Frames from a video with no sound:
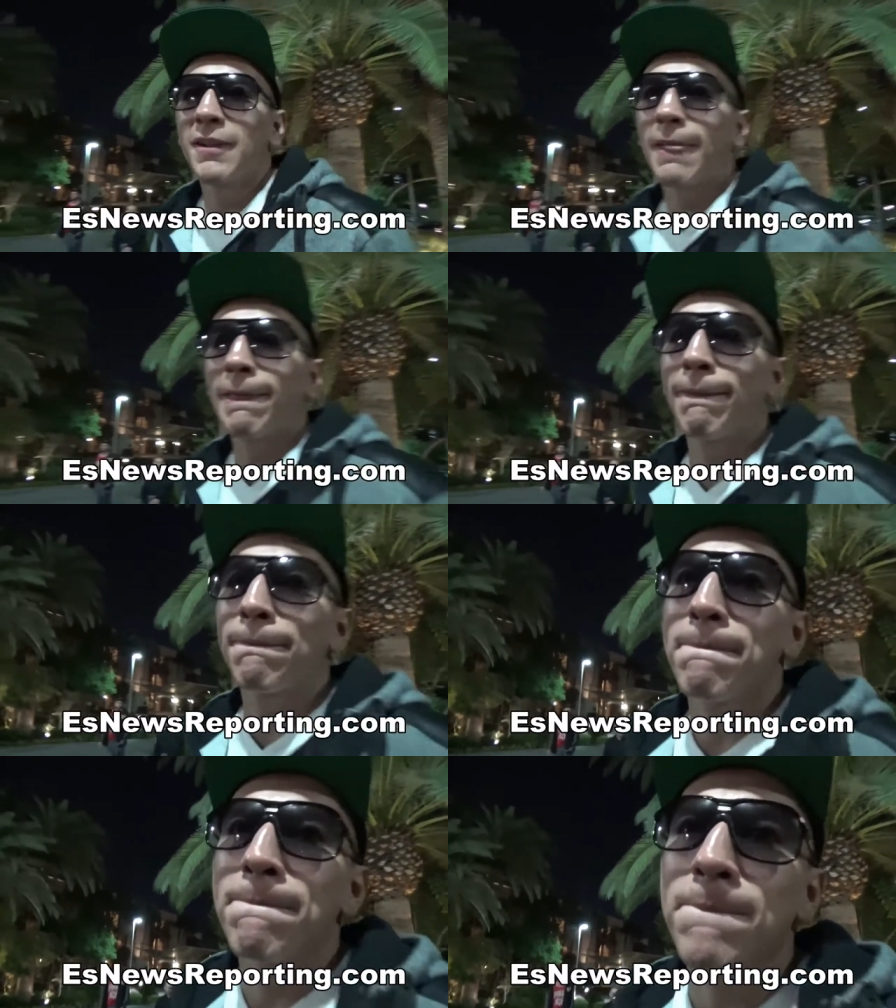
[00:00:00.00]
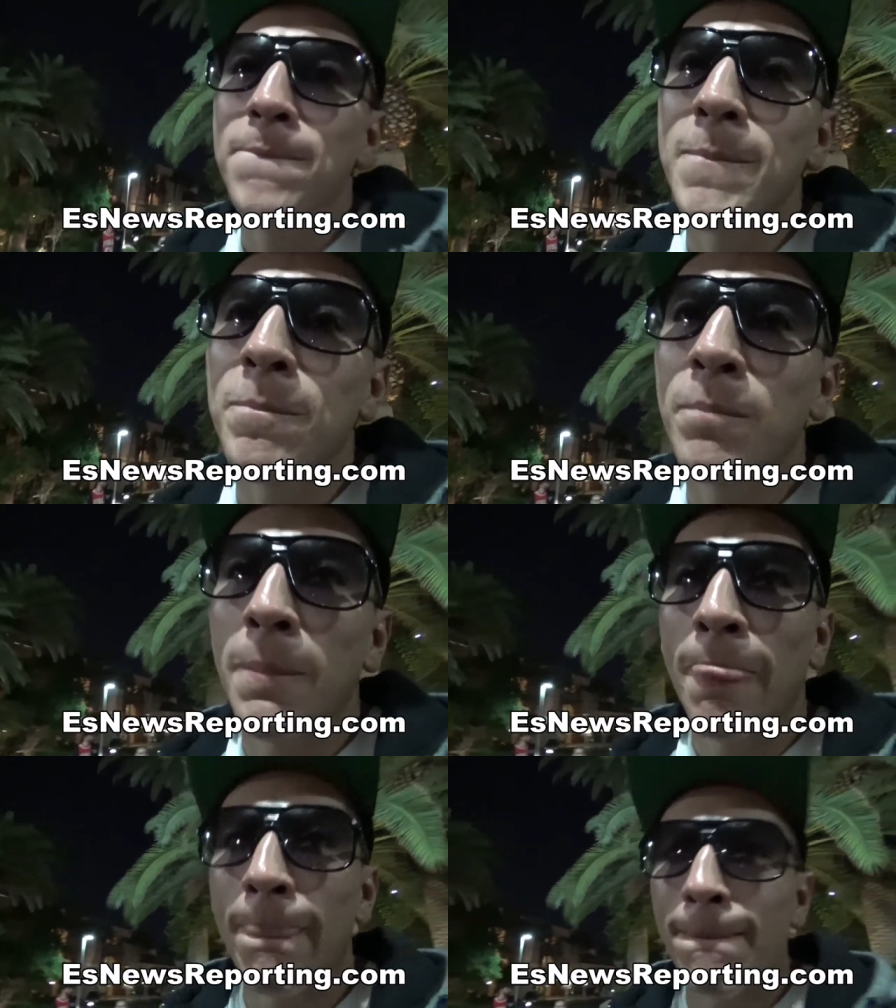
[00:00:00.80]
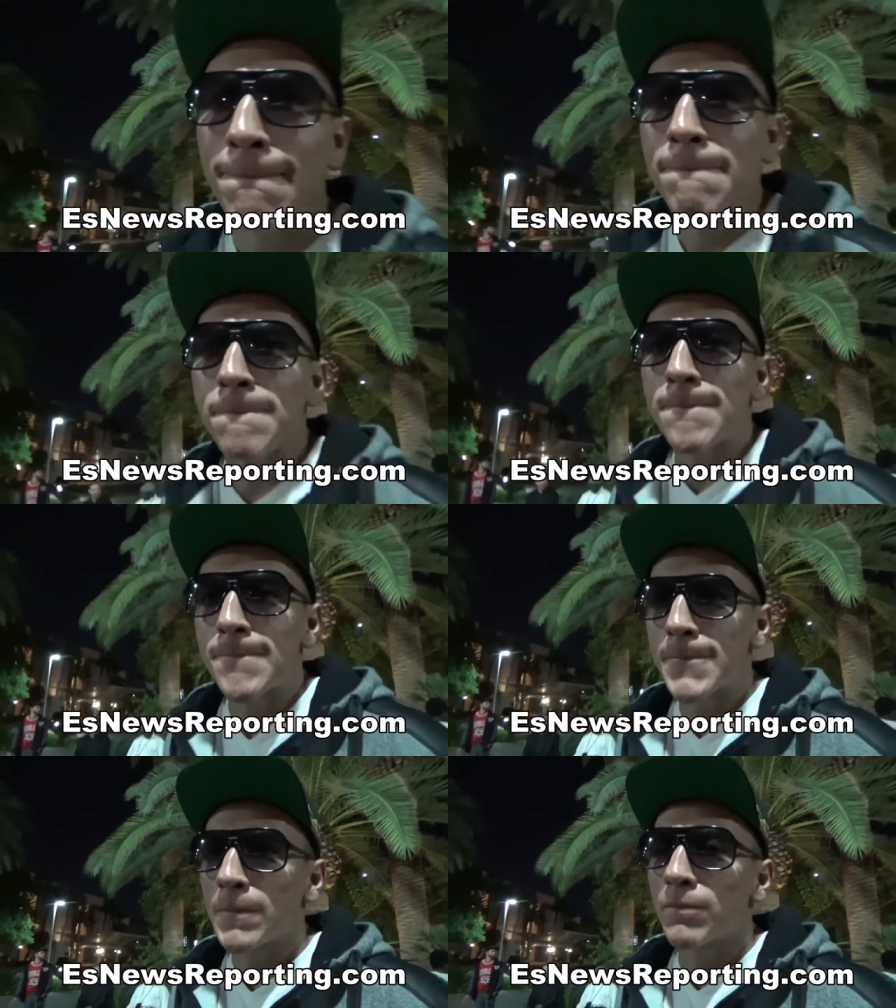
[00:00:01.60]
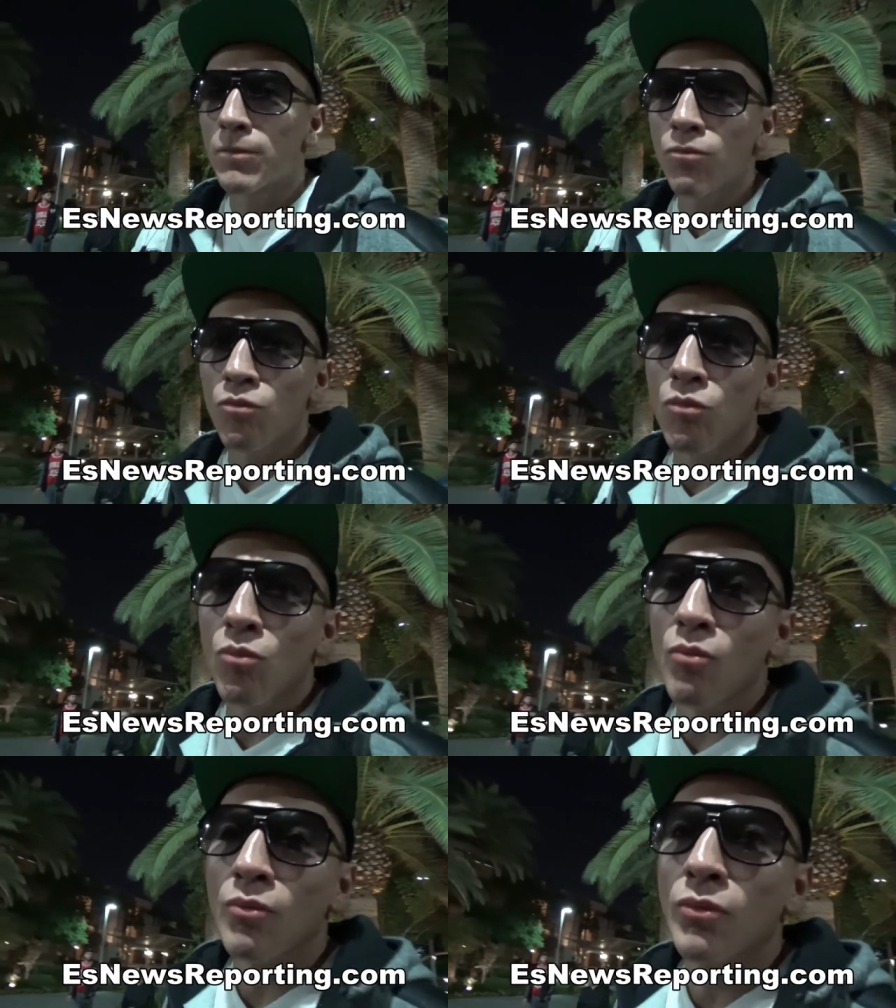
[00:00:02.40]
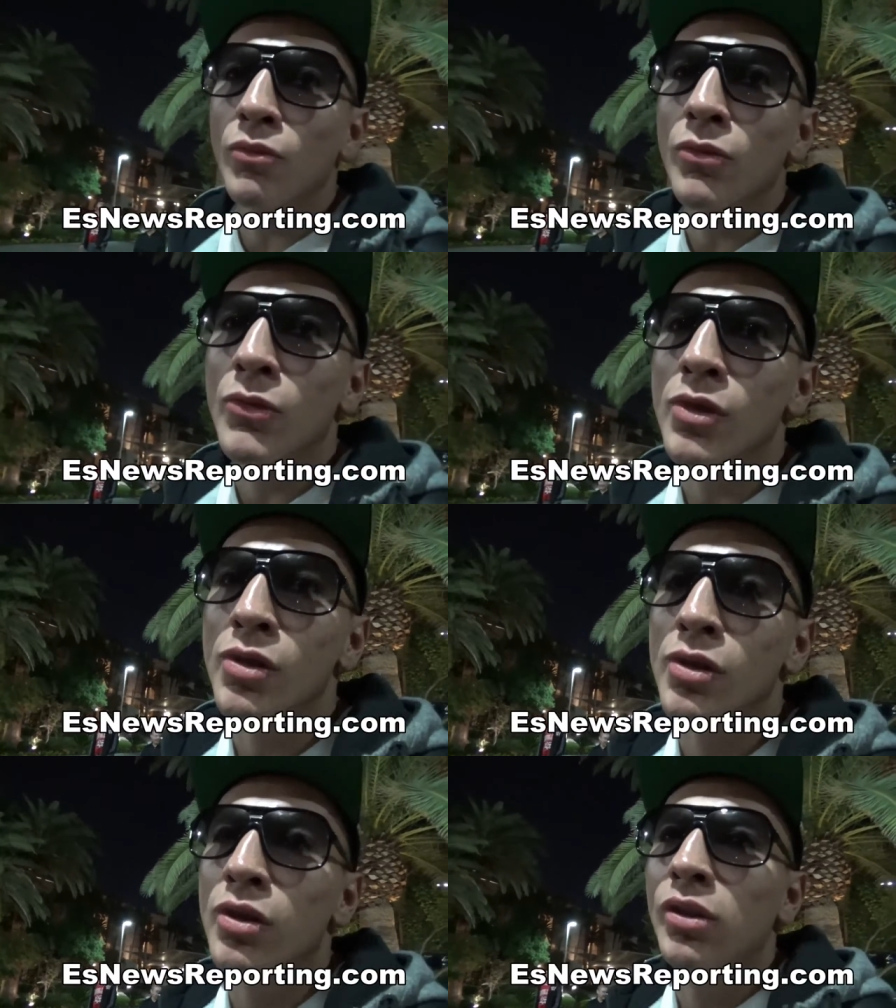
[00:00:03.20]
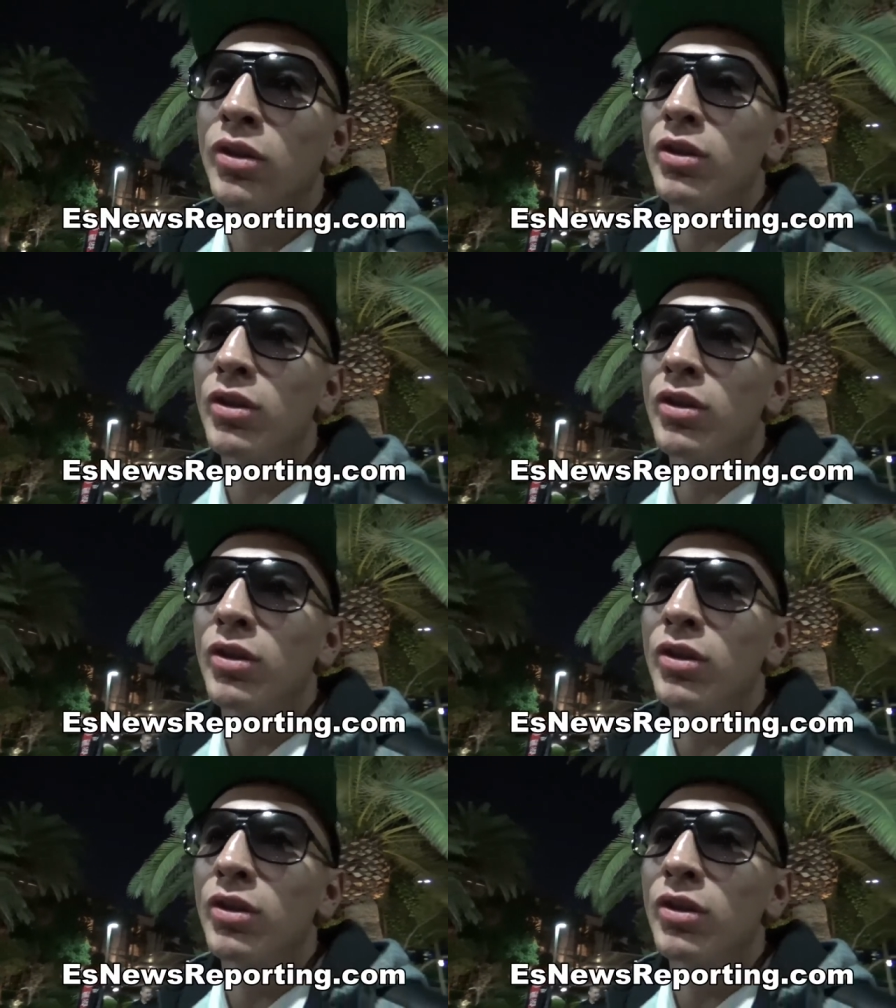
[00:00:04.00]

Okay, let's move it forward. May second, Tommy Vasquez. Who you got, Mayweather or Pacquiao?